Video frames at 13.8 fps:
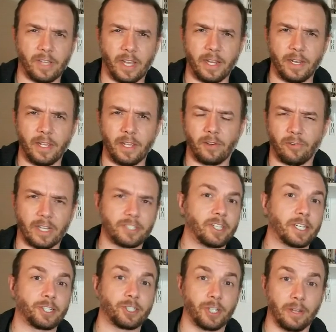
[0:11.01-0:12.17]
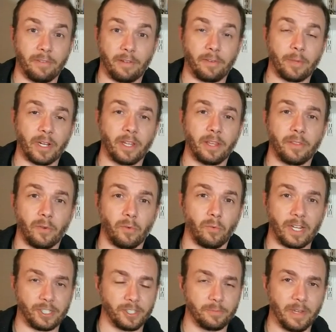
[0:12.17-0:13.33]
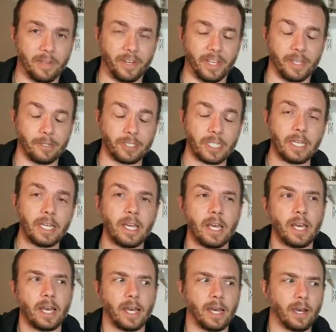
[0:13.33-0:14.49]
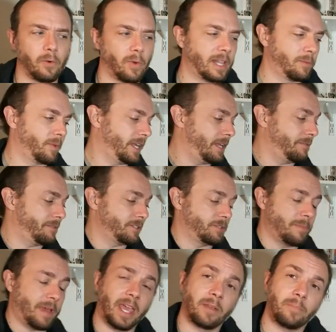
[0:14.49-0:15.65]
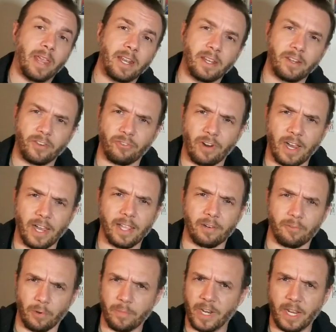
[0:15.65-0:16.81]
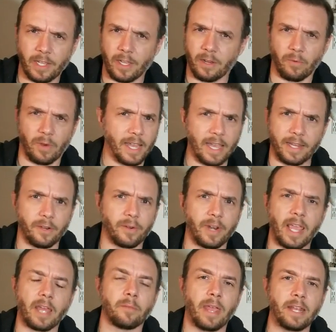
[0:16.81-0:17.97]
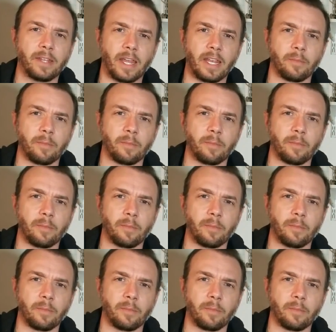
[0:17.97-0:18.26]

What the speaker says: tiny cross-section of everybody that watches my videos, while I'm waiting for some hand painting to dry and ruminating on why I don't hand paint